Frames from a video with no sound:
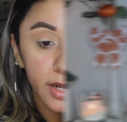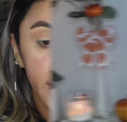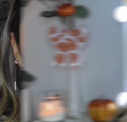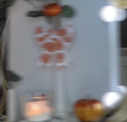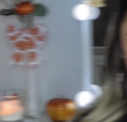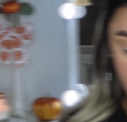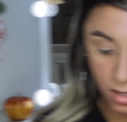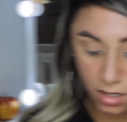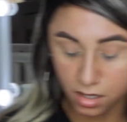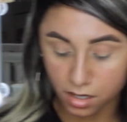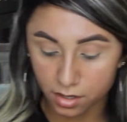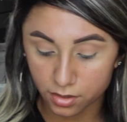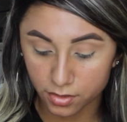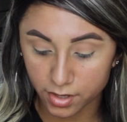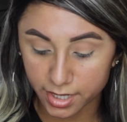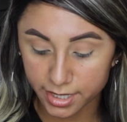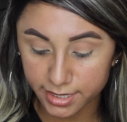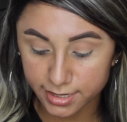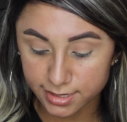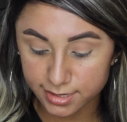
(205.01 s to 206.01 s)

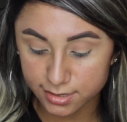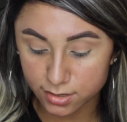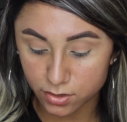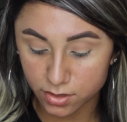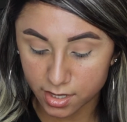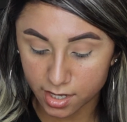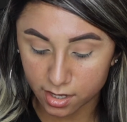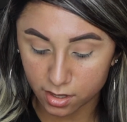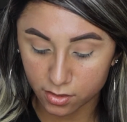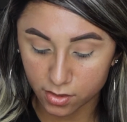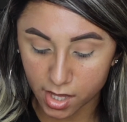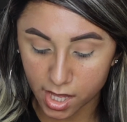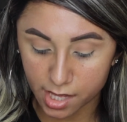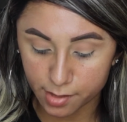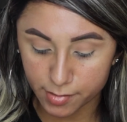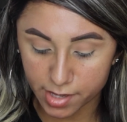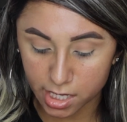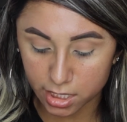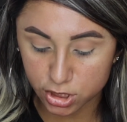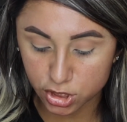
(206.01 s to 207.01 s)
Alrighty, so now
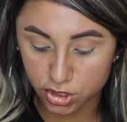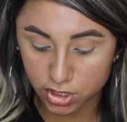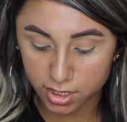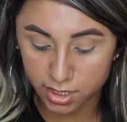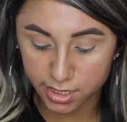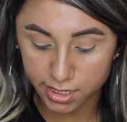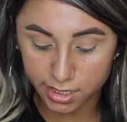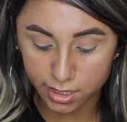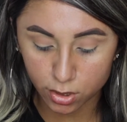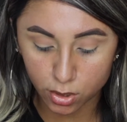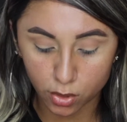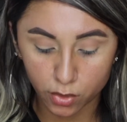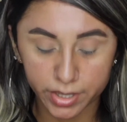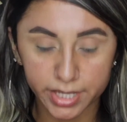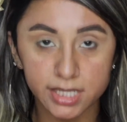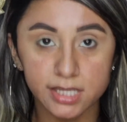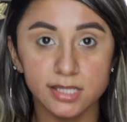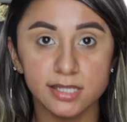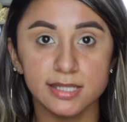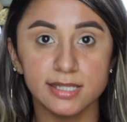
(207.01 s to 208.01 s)
I'm actually
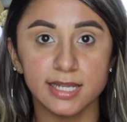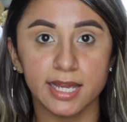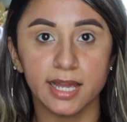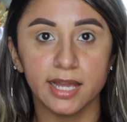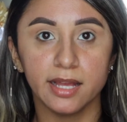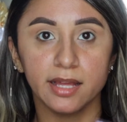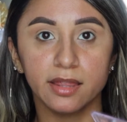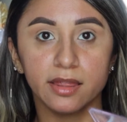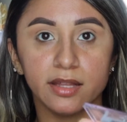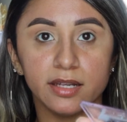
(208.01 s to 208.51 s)
going to take